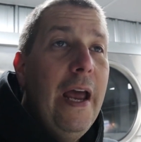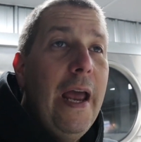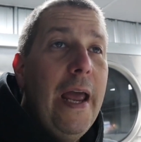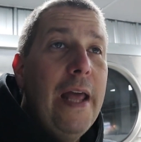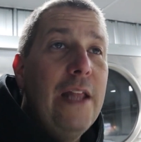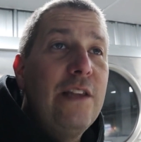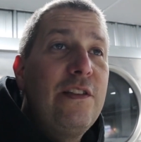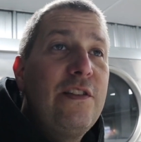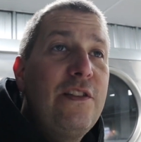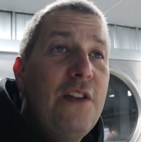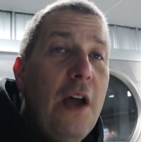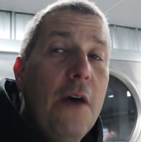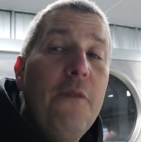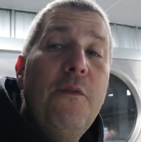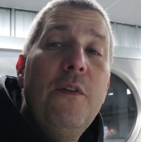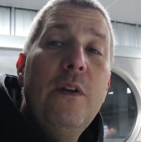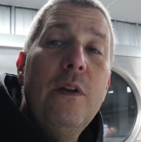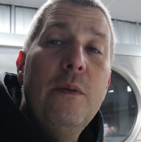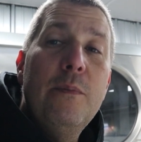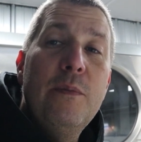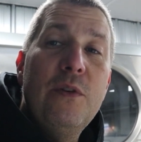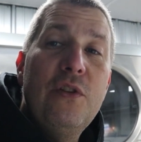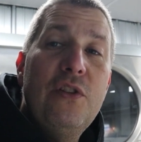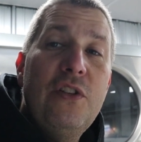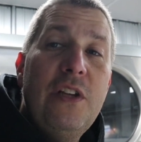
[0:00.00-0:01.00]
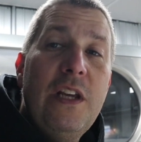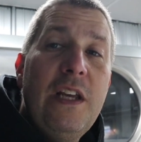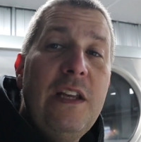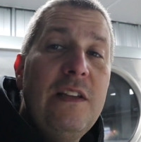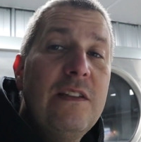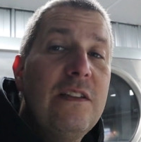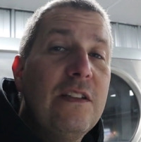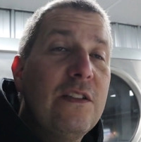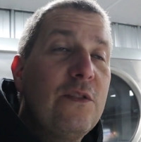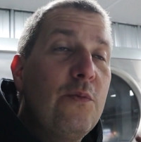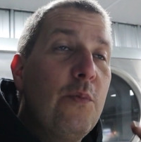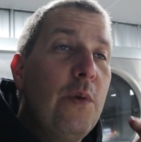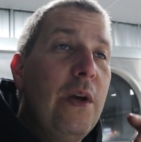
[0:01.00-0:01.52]
And stuffing the
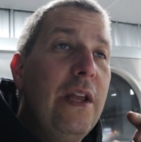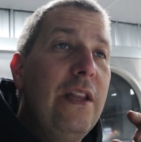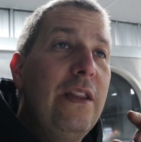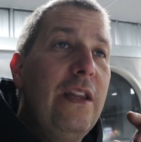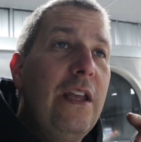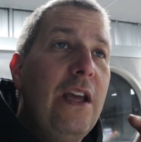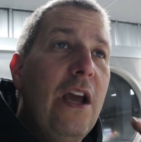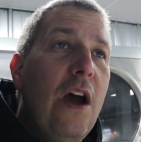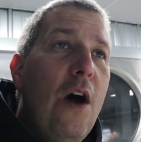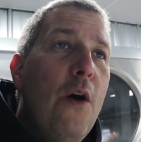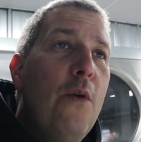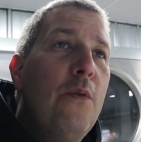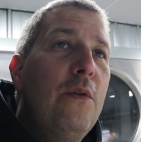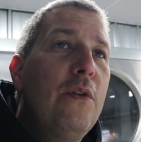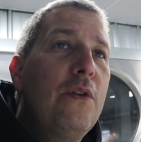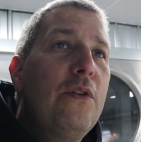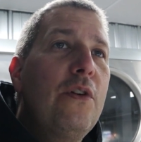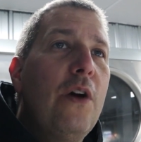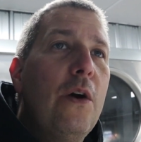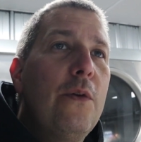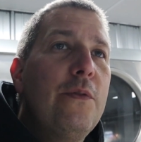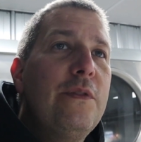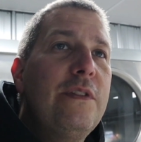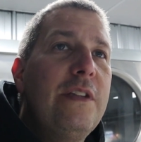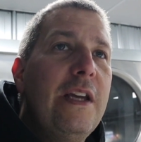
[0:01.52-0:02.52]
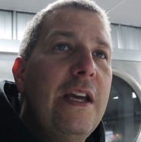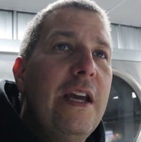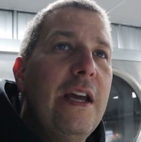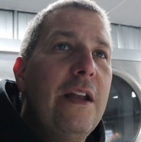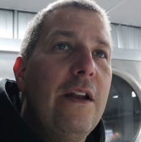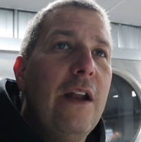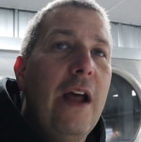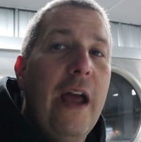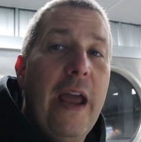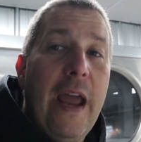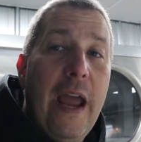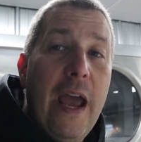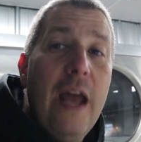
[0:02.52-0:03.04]
machines is when the owner goes
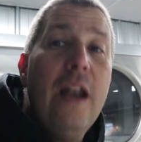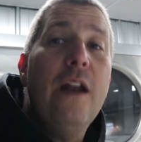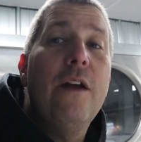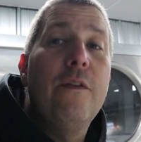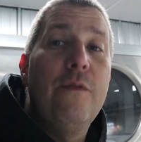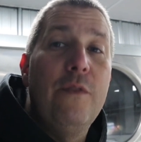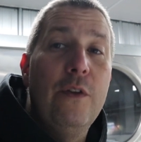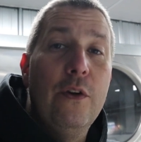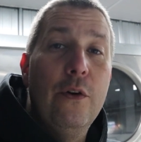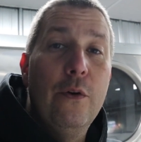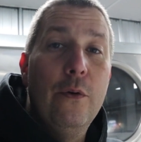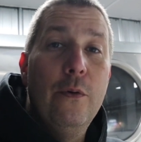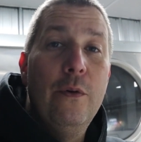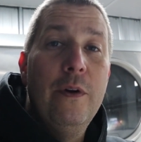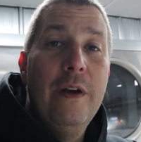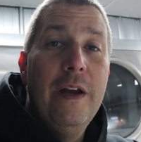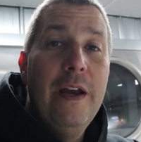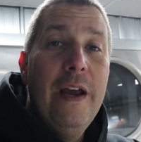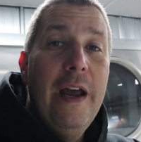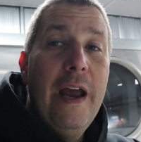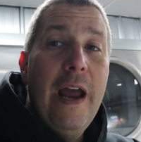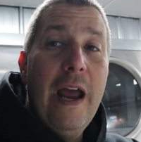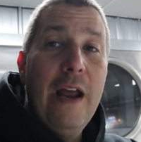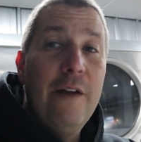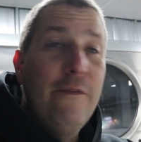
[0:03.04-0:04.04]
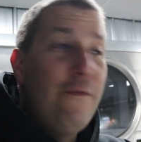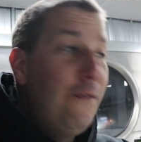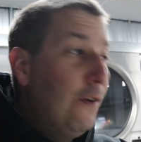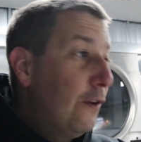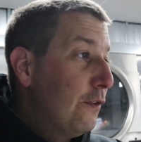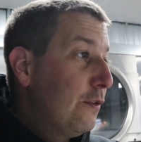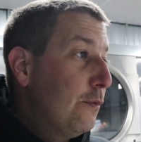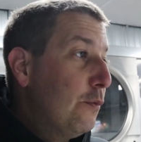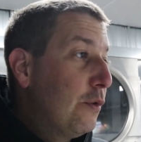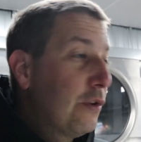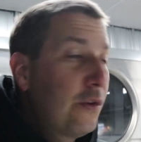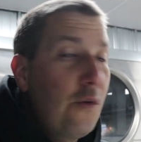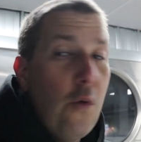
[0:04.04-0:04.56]
in ahead of you and
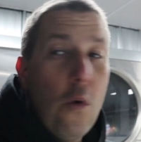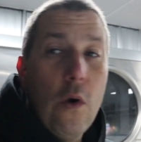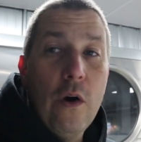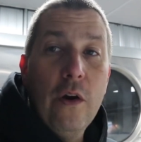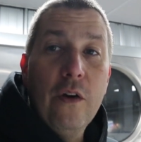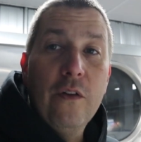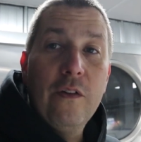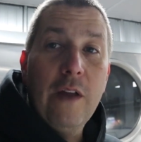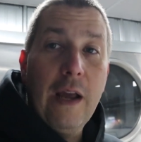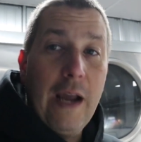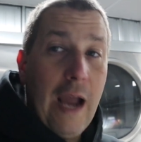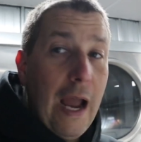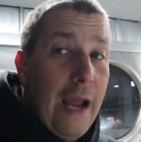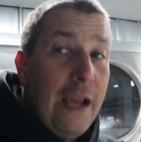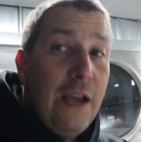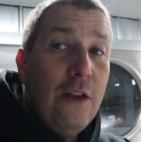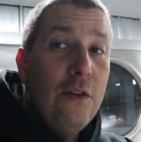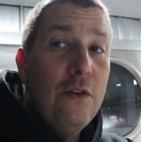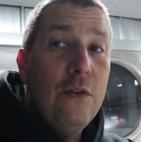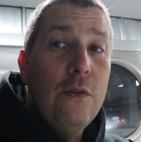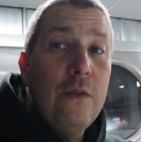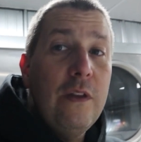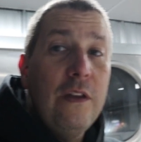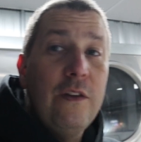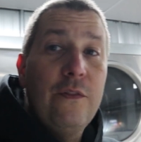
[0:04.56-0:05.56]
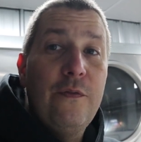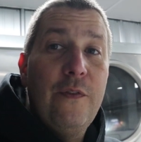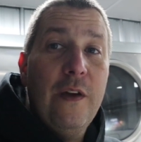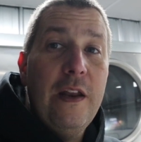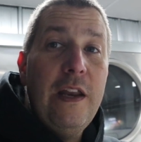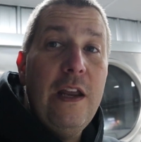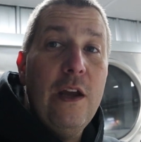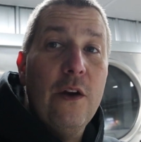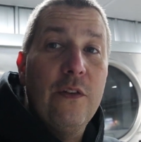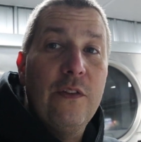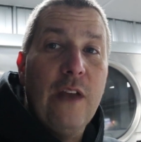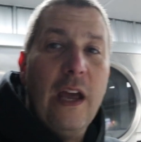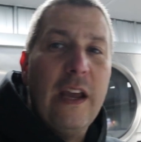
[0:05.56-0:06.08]
fills them with quarters. Like, I could do these
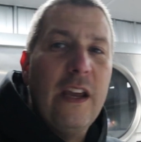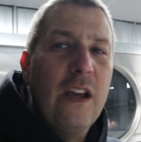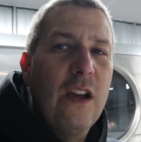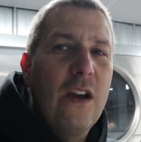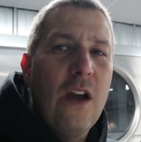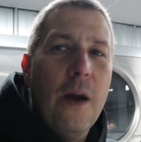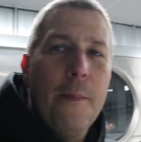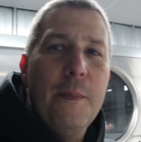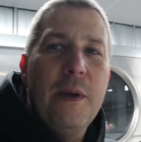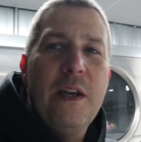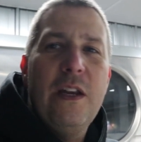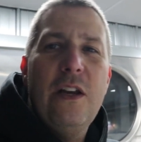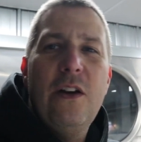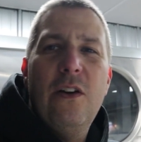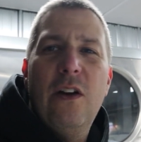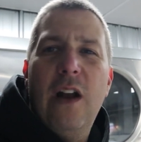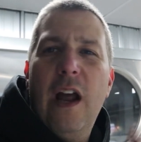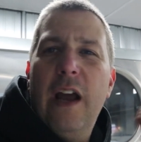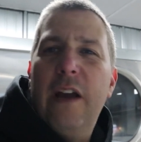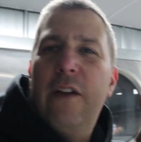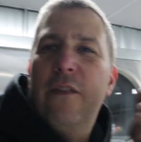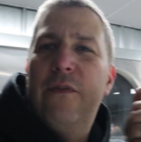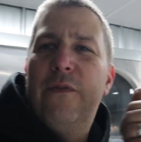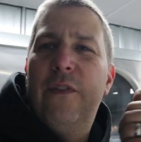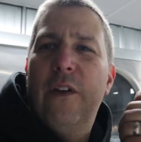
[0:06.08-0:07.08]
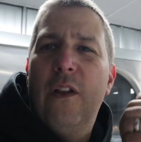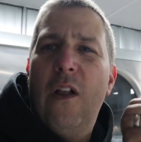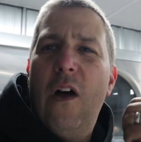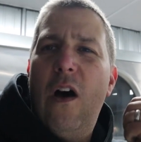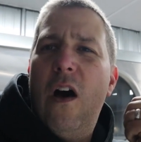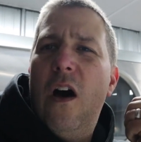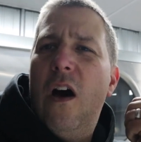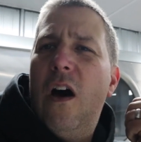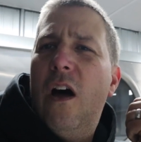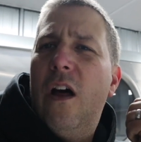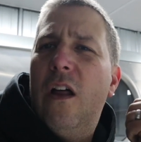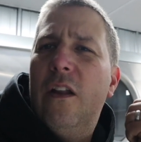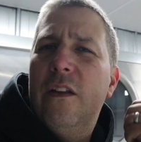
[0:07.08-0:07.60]
videos. I could come in here and I could fill
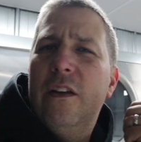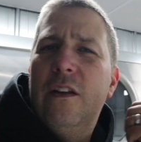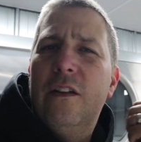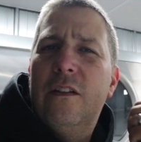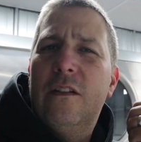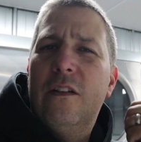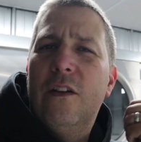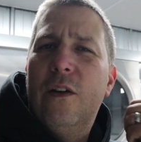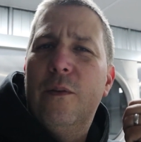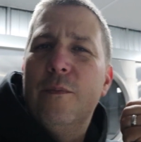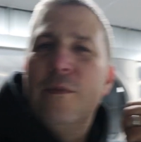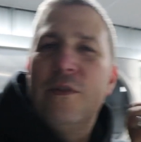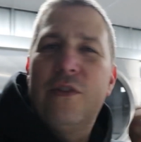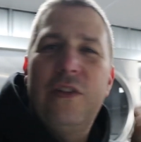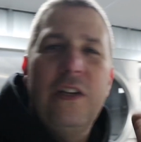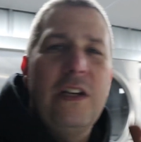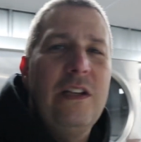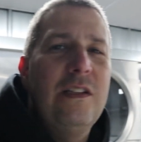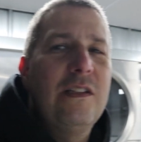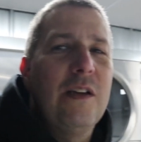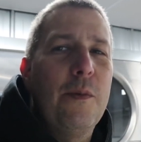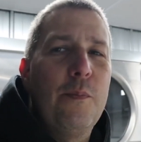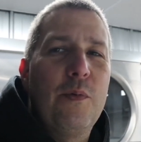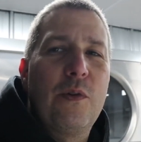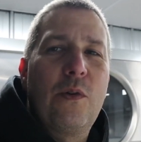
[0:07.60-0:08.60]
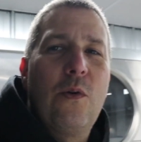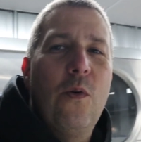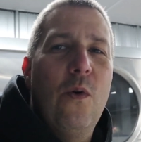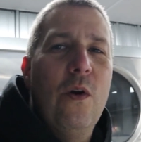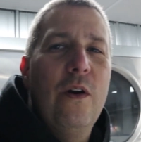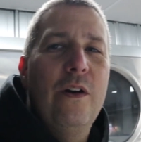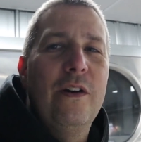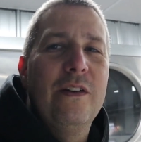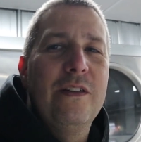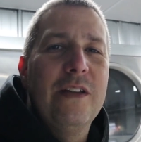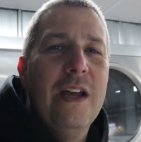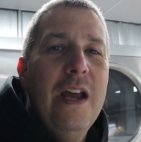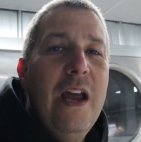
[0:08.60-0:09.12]
all these little machines up with
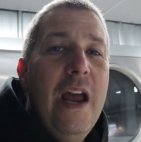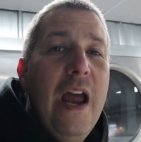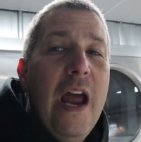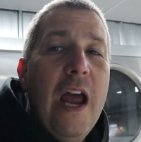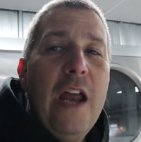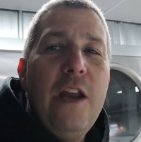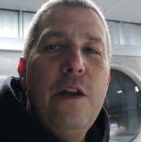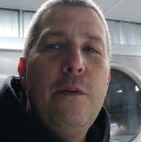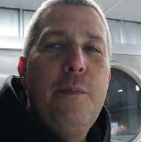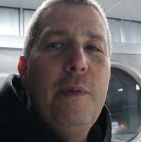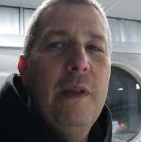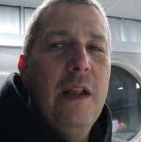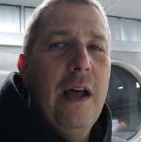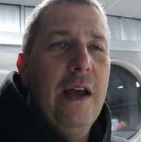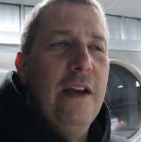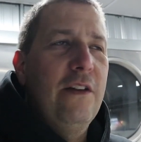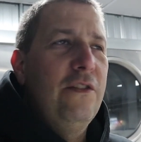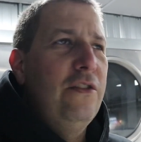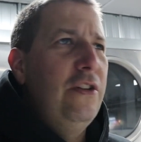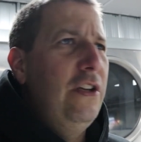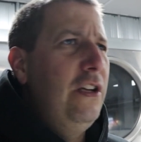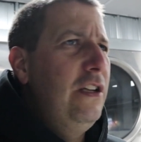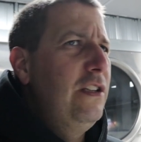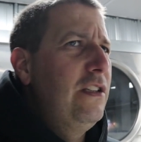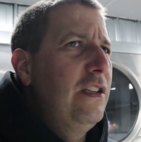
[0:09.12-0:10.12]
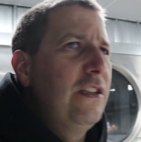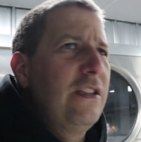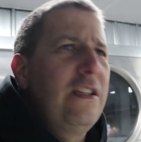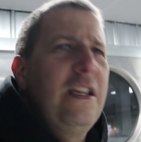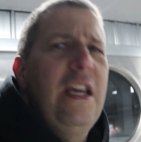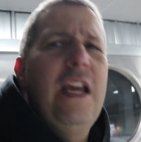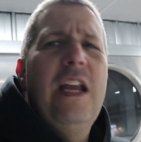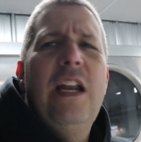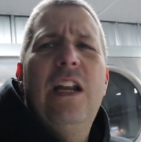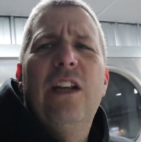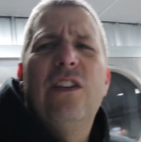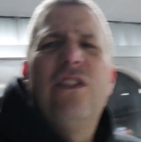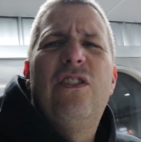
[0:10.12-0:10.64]
quarters, and you'd be like, Jesus,
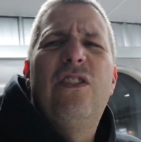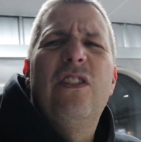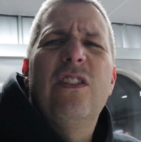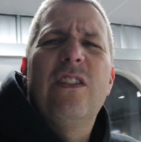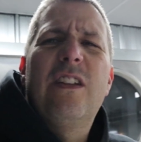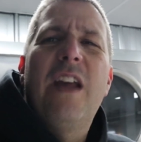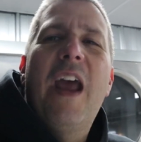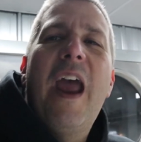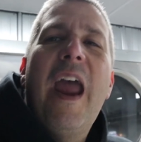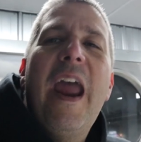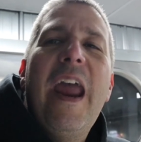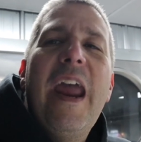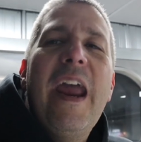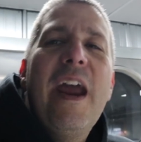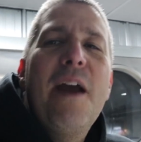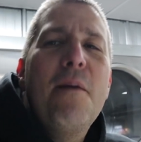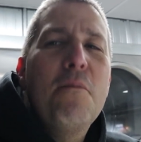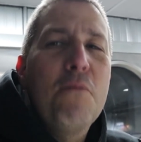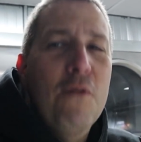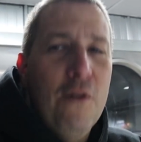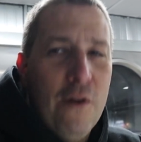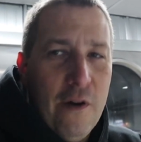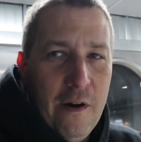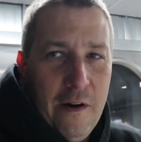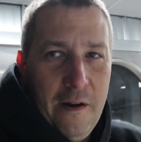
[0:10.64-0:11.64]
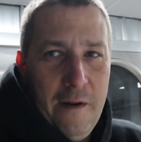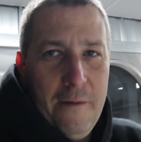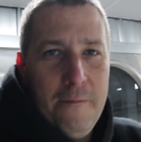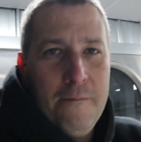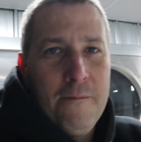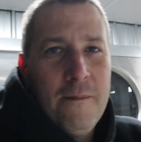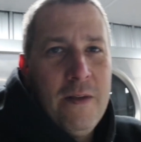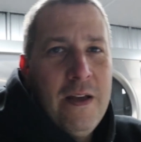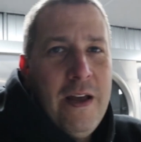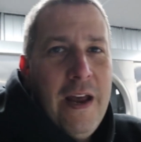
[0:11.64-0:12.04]
Keenan's just hammering it.